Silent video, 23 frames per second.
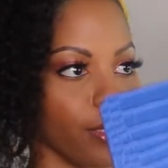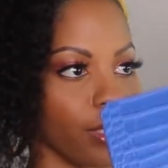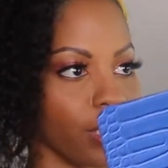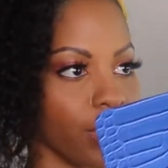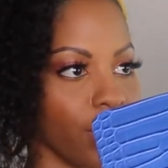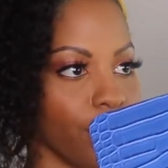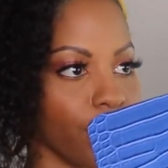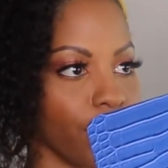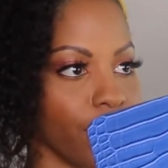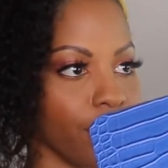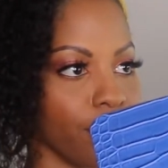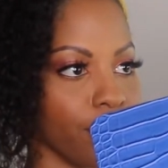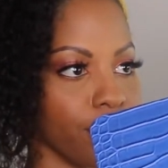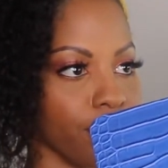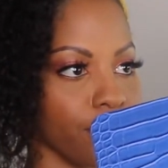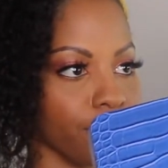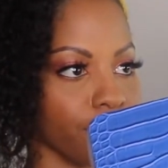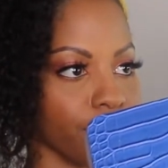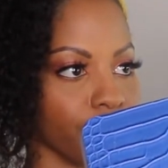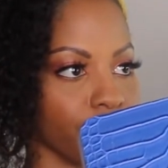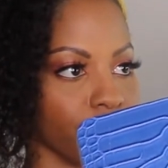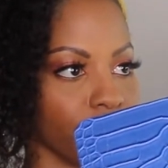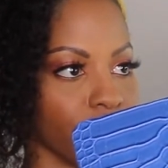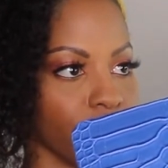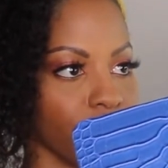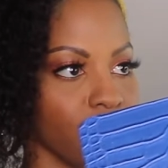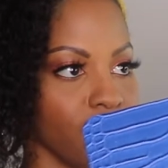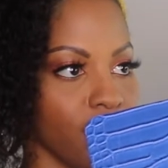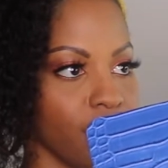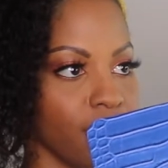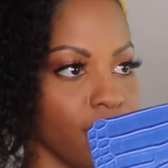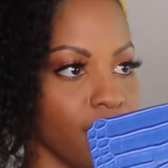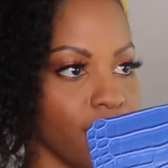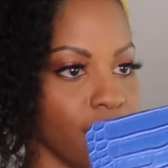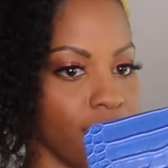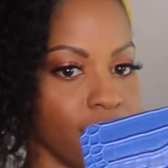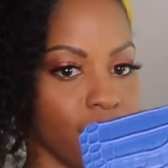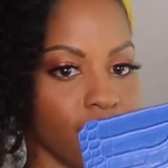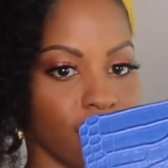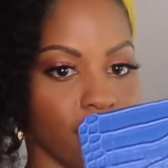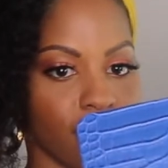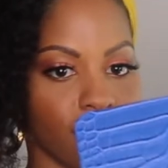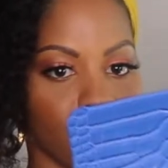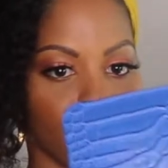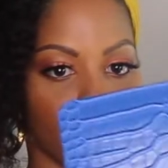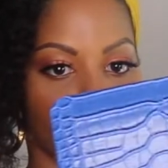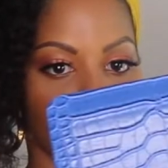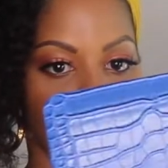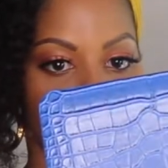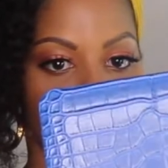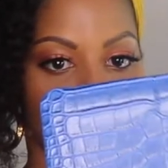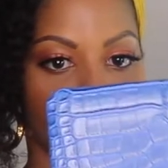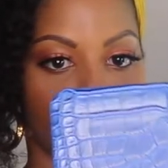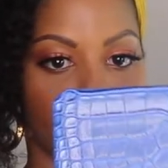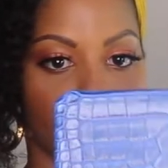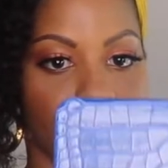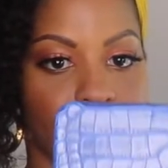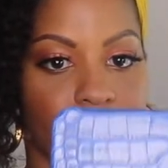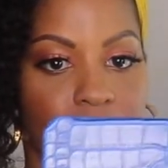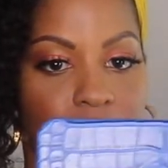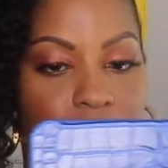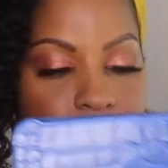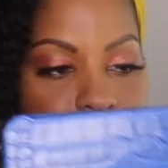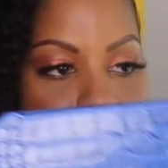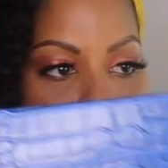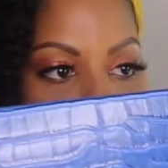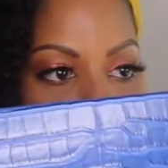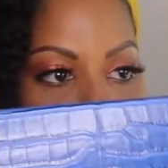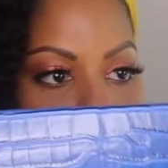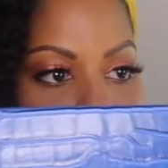logo. So let's see how easy